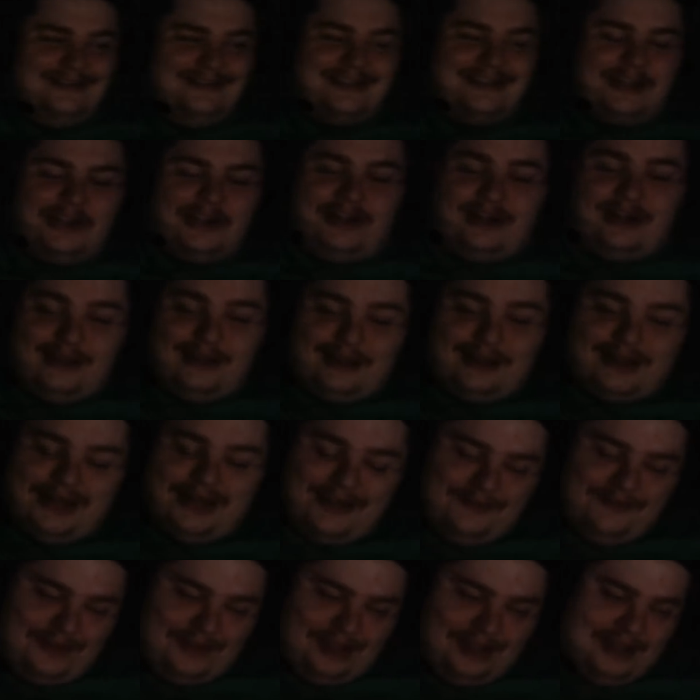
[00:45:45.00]
It was a good
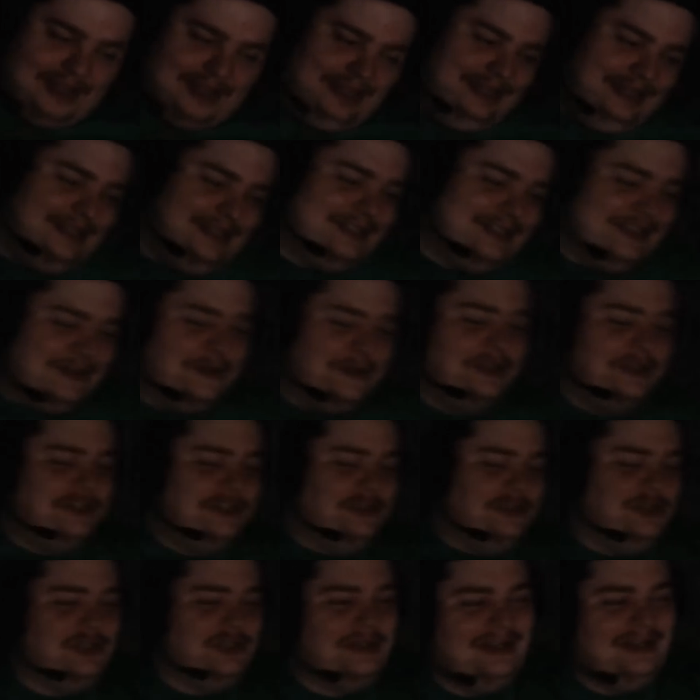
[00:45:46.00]
thing to be addicted to.
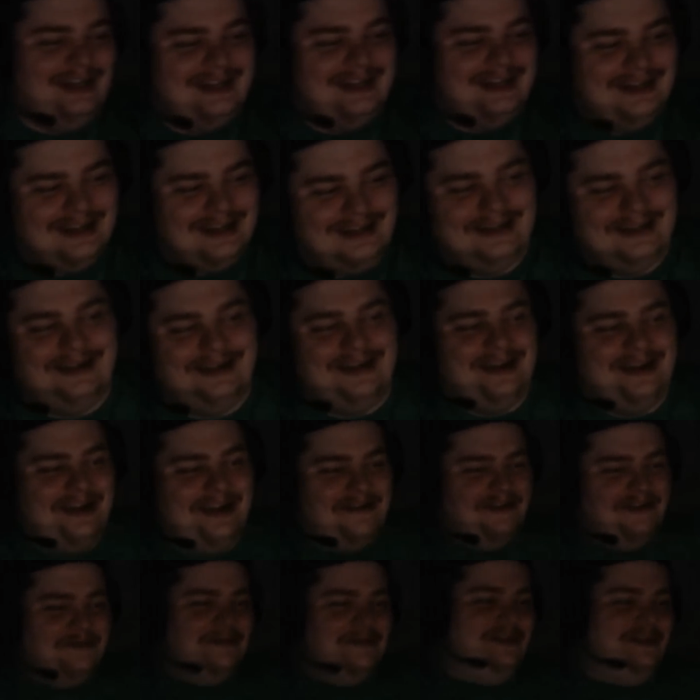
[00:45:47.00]
It's your
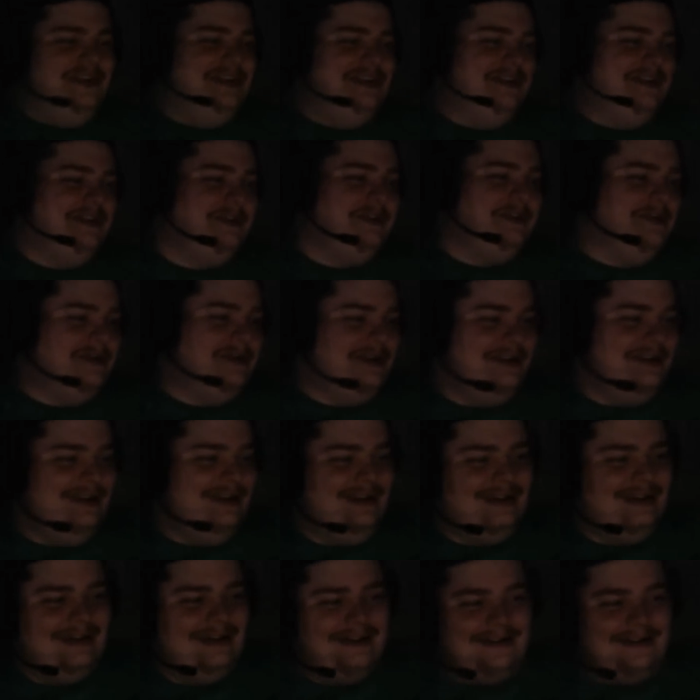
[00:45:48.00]
pretty good one.